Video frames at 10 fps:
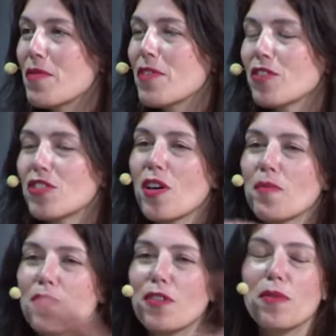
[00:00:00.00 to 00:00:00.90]
maybe on
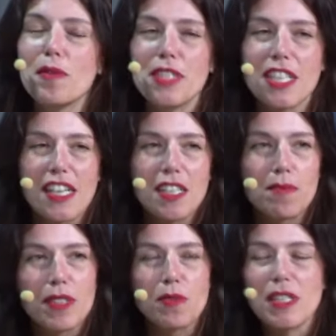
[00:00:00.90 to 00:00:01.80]
top of a
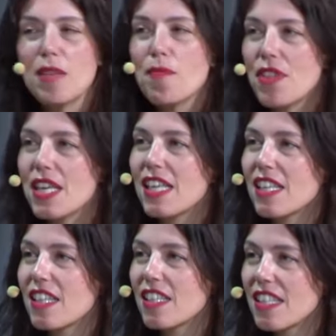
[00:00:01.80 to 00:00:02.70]
website, but we keep
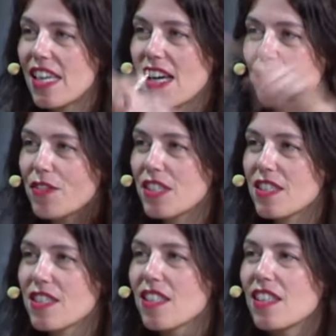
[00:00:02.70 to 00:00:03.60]
thinking that they have
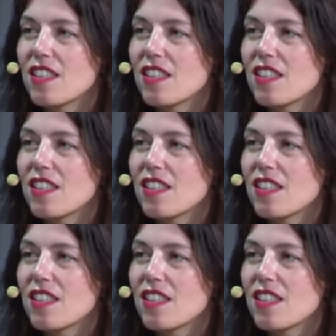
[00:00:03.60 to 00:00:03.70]
this